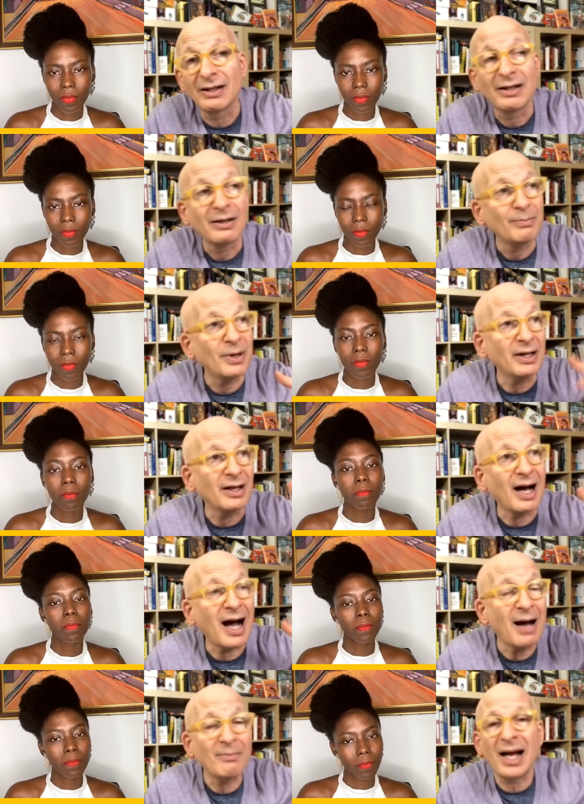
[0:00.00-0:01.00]
Speaker 1: but
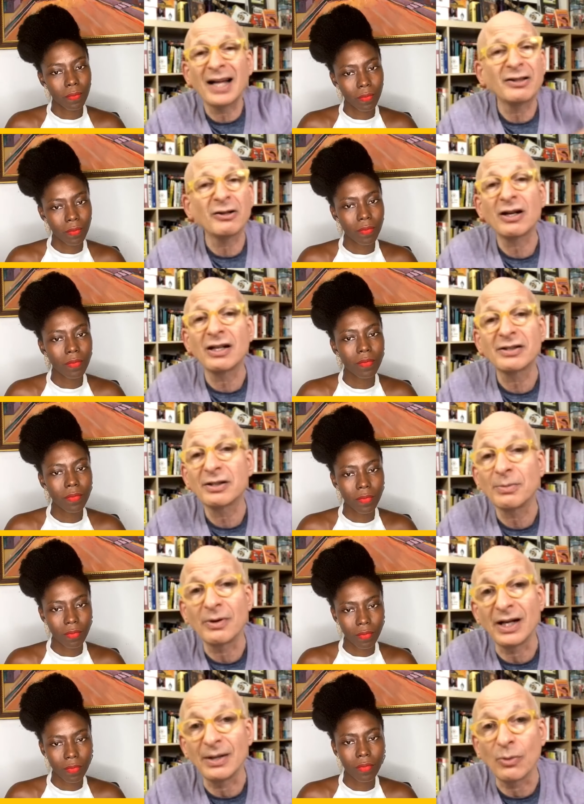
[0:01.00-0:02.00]
I'm not their customer
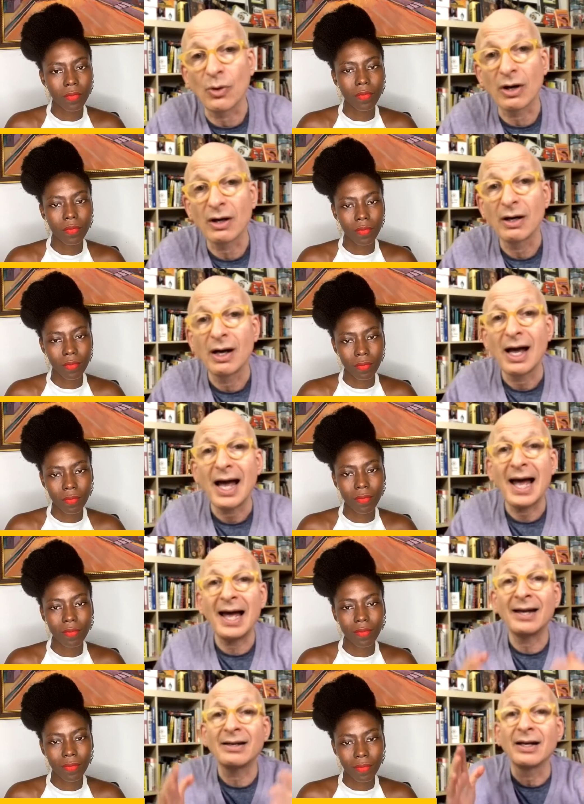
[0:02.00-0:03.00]
anymore.
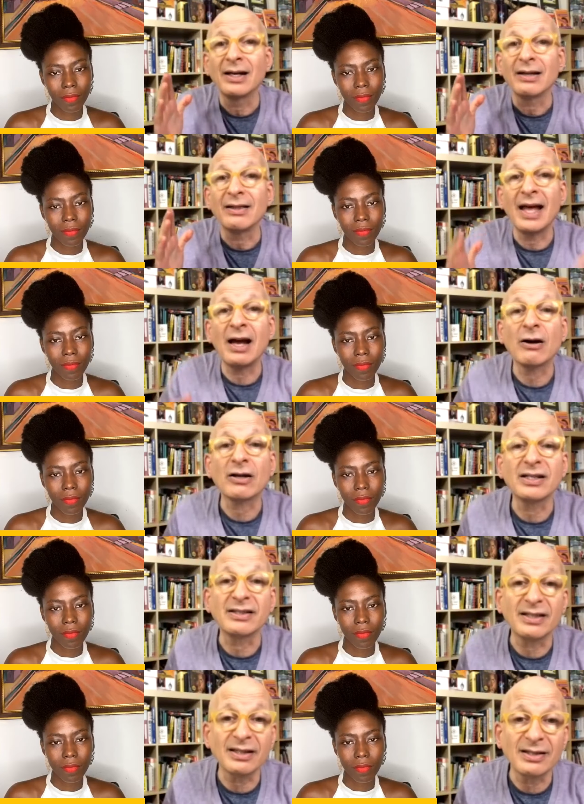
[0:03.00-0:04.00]
And they are
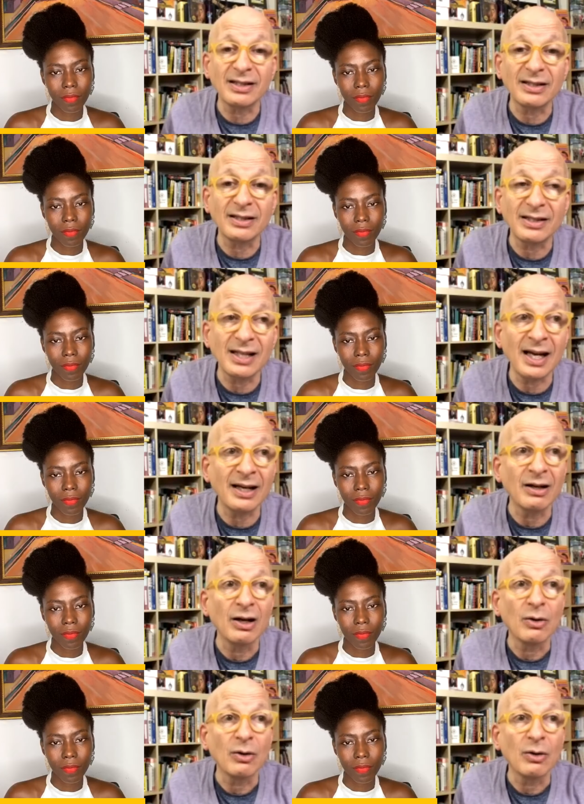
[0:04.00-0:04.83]
consistent in saying, we